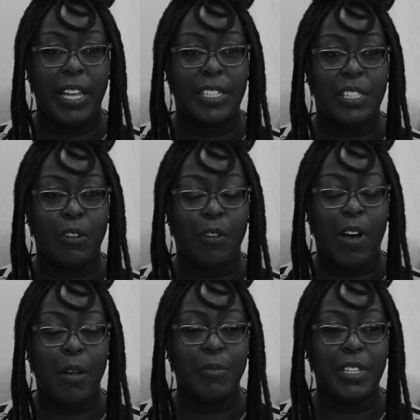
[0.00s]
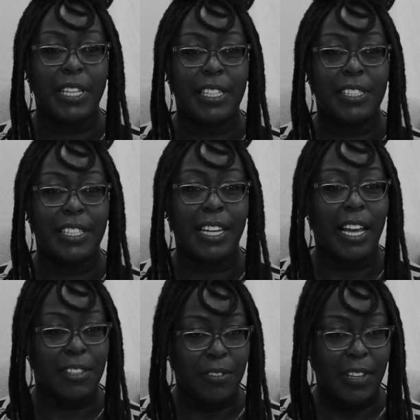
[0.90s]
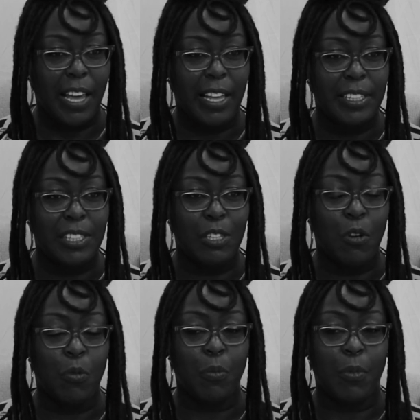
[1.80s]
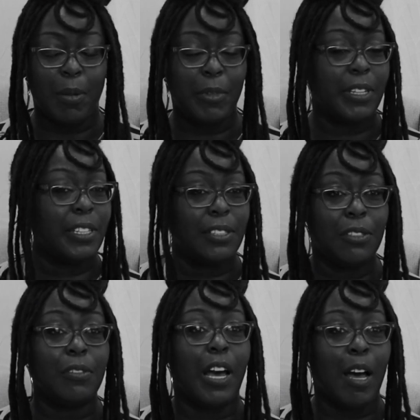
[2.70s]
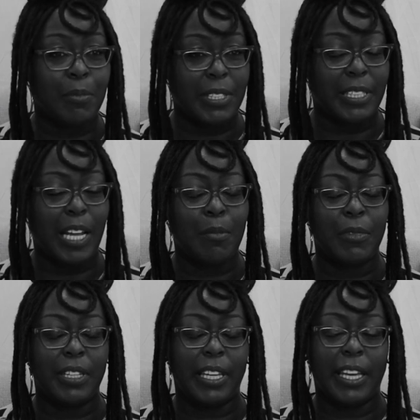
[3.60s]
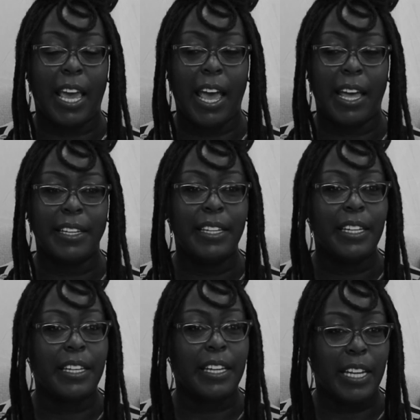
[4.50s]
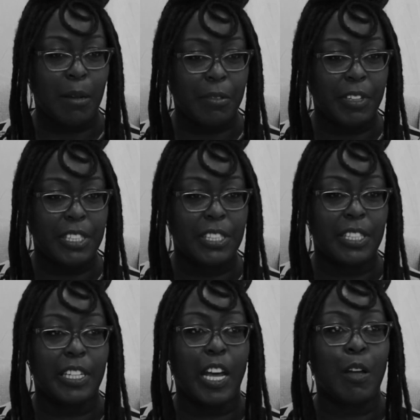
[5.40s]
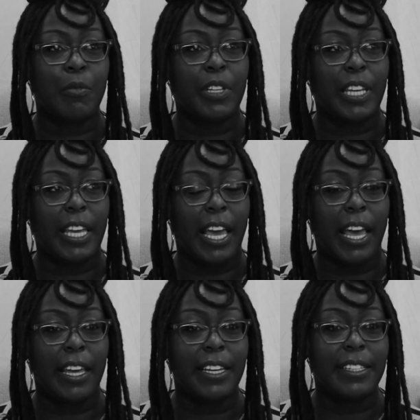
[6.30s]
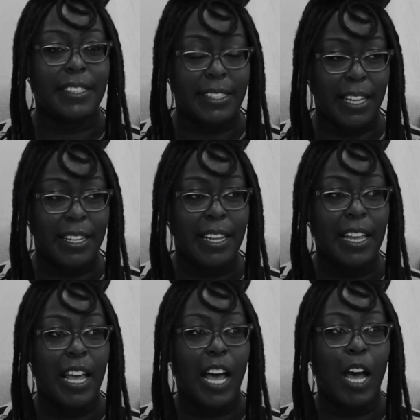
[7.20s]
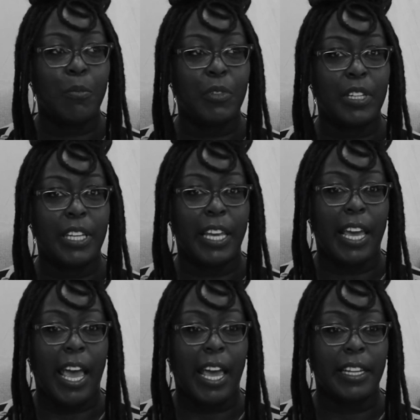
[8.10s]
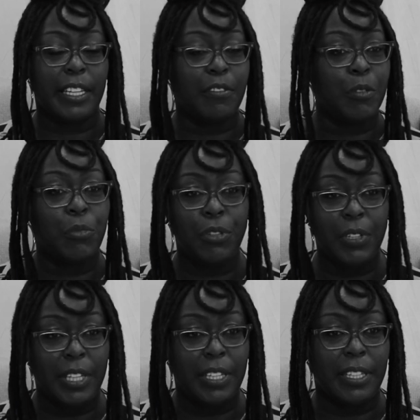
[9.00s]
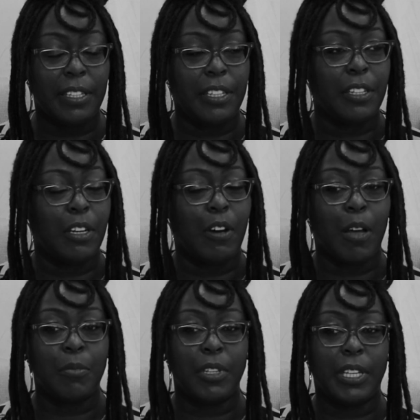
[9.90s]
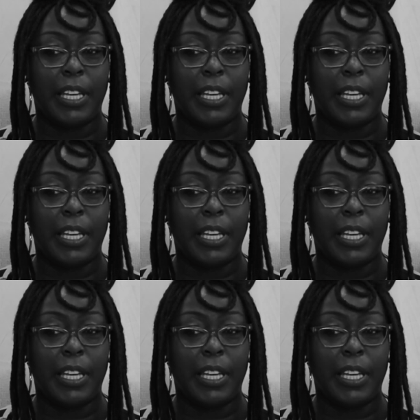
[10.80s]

And so I'm looking to not do that. So I'm looking to do the opposite. I'm looking at collaboration. I'm looking at consent. I'm looking at even beauty. I'm